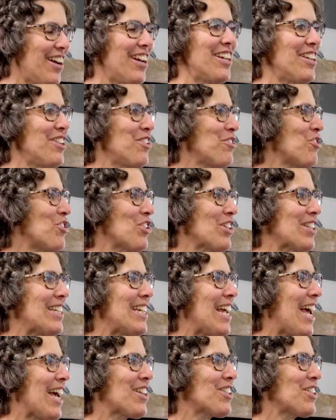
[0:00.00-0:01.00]
You're
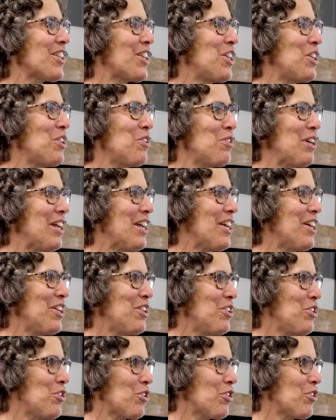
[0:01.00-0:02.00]
just
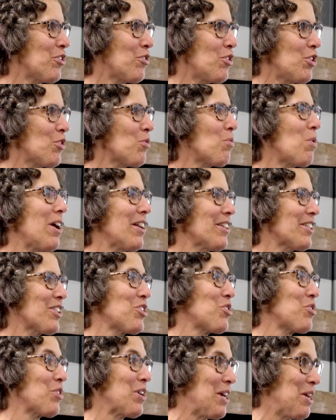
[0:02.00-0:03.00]
executing your
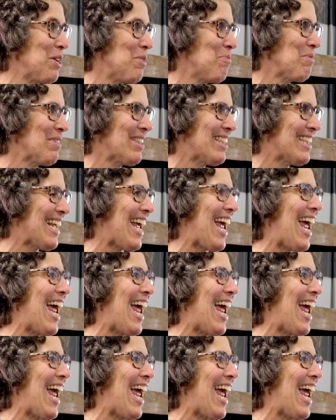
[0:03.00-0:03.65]
wildest dreams